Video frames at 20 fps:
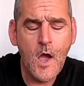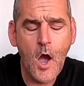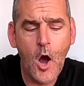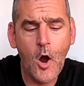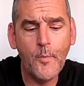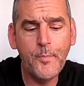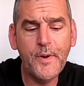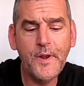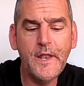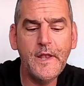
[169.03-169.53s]

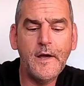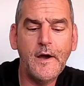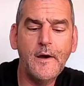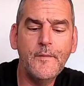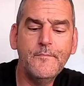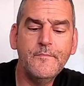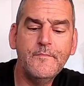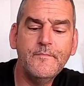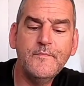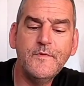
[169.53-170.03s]
Open it
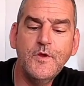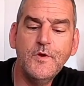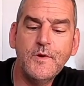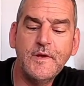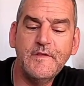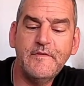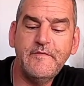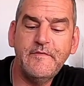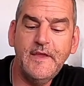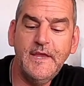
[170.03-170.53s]
up. You
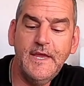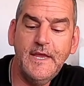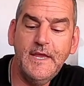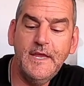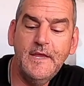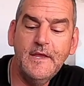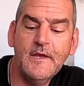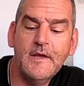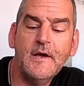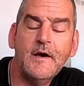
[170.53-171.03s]
can
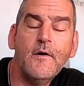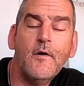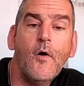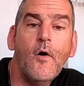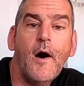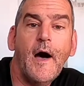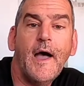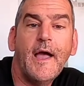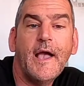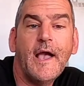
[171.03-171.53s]
see
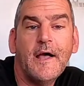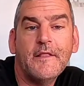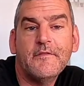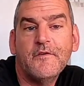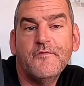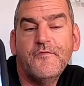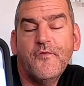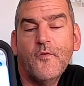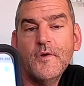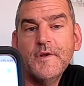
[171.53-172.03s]
I got
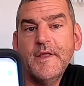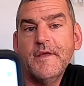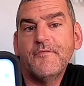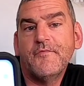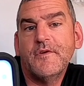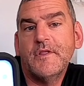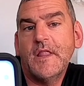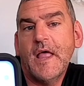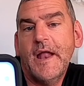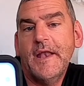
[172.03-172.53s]
the 4
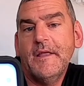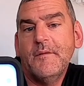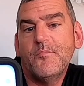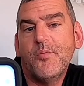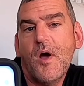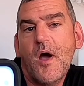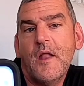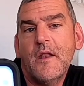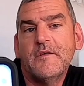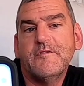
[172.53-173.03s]
different lighting
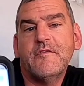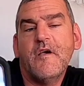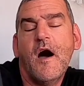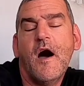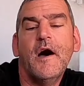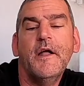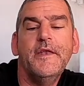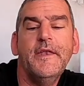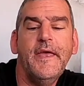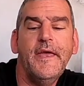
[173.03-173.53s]
products
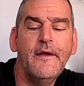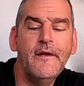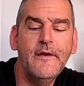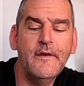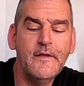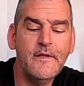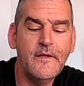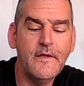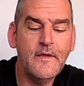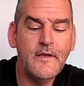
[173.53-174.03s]
on there.
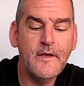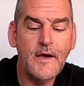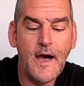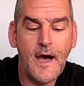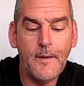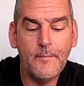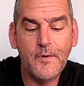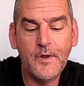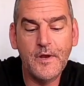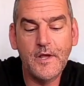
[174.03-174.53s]

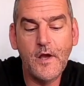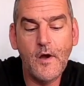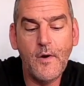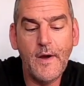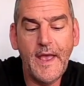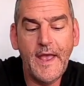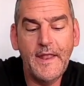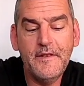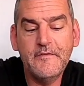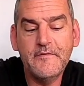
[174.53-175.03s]
I'm going to go
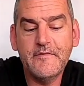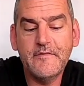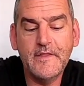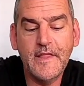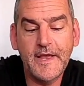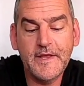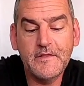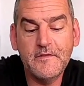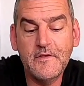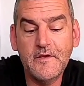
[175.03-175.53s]
ahead and
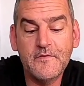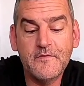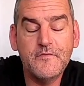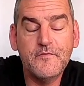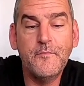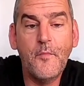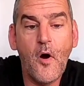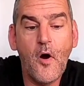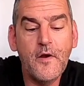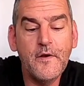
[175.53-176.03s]
select the
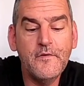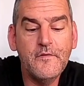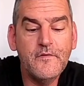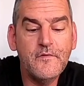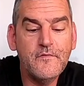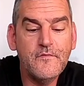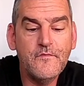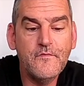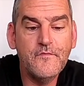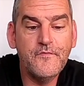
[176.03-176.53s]
Smart
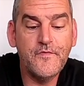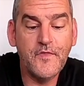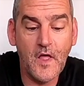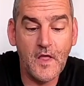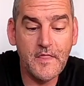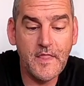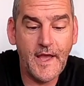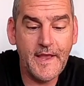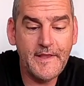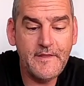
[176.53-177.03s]

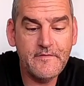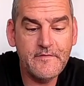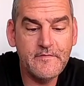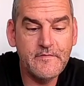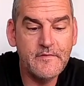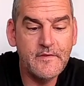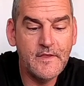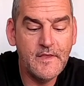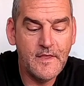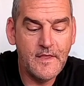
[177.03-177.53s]

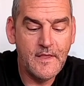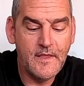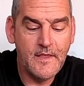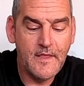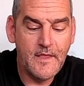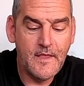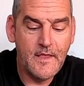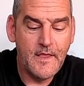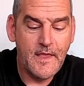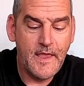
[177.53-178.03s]
Floodlights,
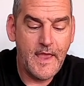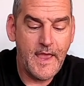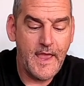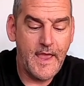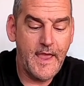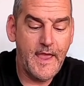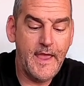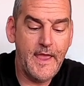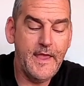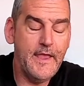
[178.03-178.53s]

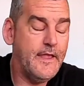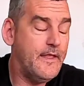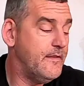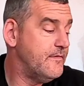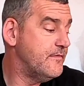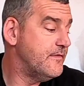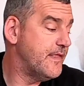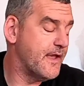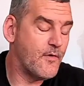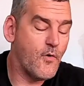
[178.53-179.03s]

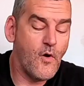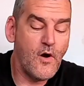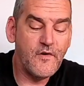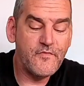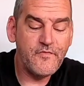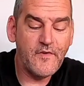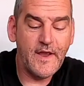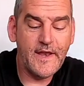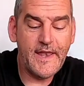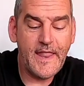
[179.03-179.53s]
and they're
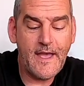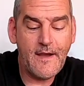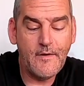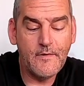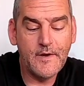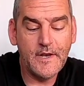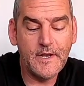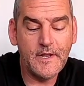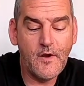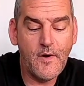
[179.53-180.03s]
off right now.
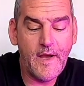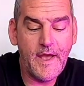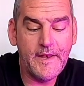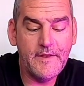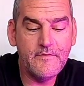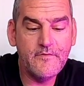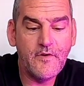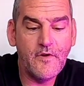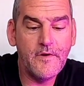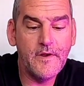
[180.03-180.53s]
I'm going to go ahead
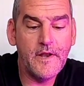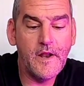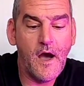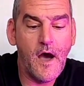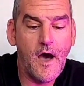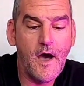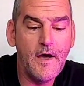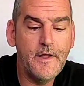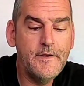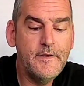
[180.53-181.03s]
and turn it
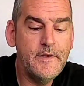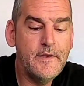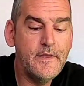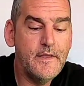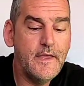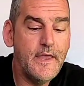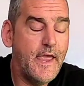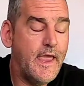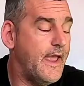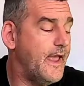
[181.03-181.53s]
on.
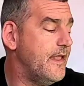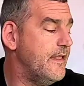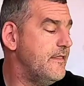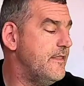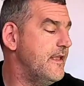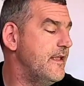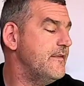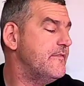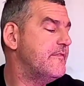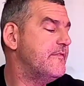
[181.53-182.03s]

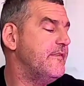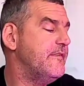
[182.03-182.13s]
And this